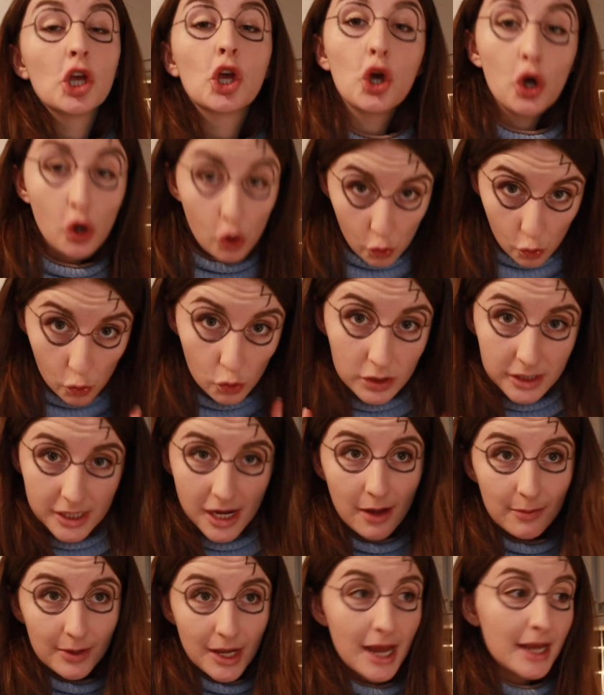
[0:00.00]
The cooled
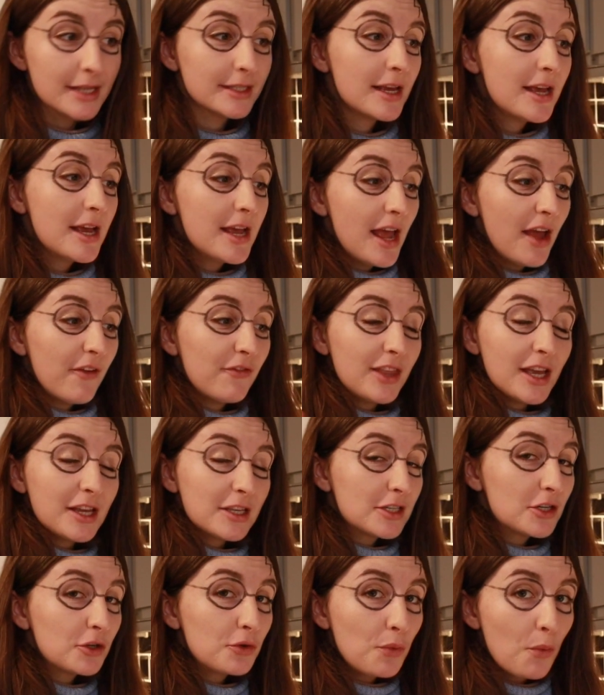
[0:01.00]
cupcakes. If
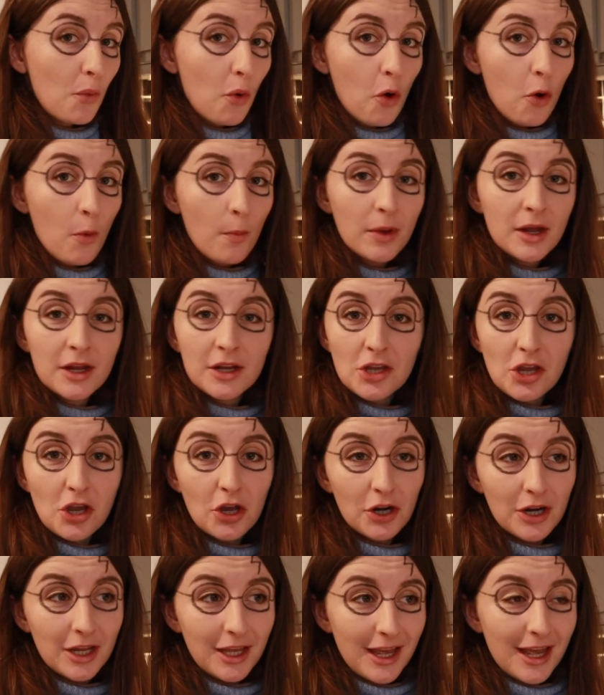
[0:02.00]
they're still warm, you're
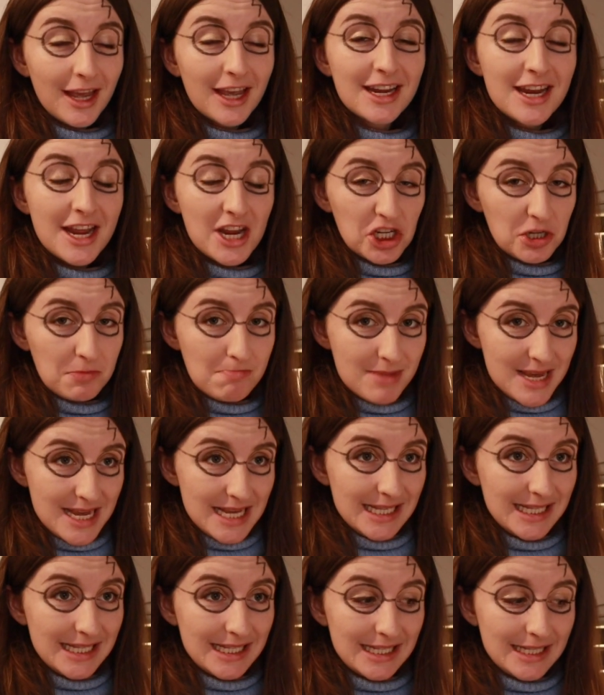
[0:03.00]
going to get a ganache
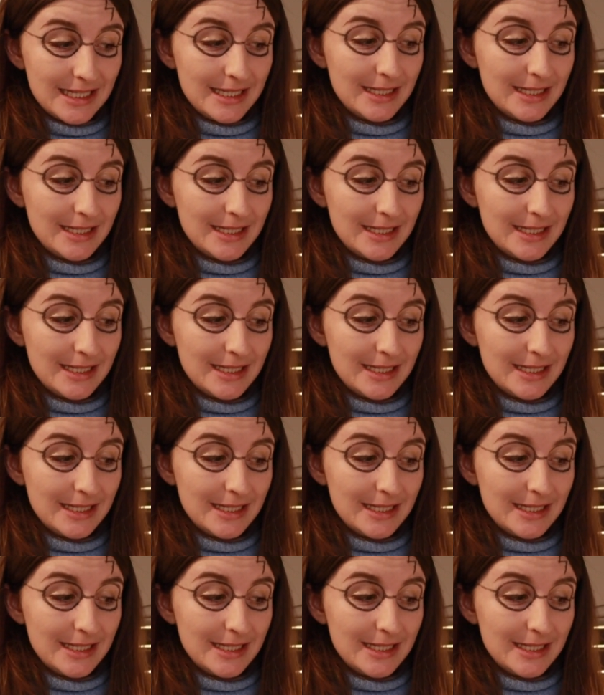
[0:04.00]
mess.